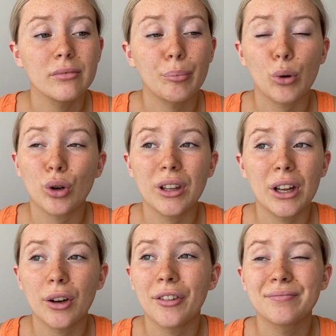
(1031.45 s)
but you
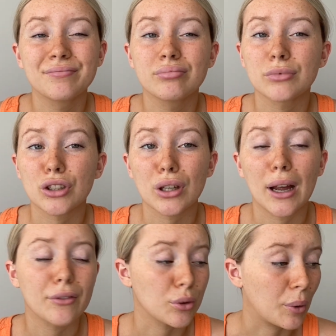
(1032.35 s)
know just gonna
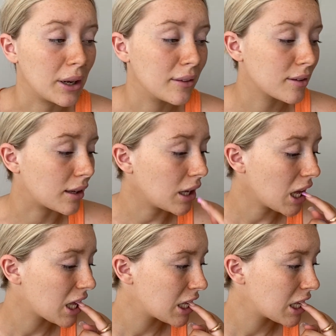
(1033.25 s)
have to wait and see